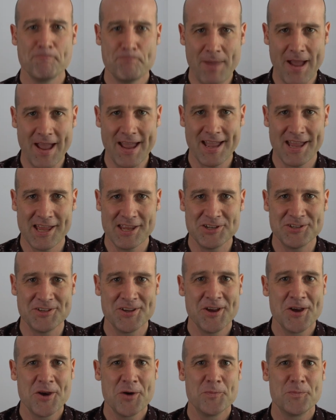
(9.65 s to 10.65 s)
band
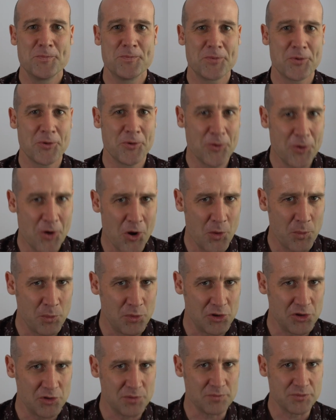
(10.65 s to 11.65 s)

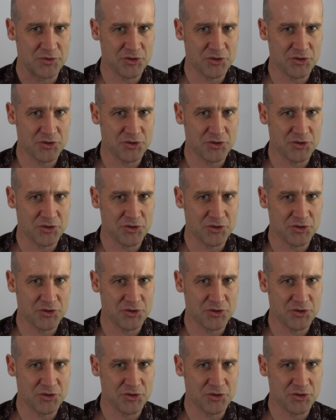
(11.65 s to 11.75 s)
problem.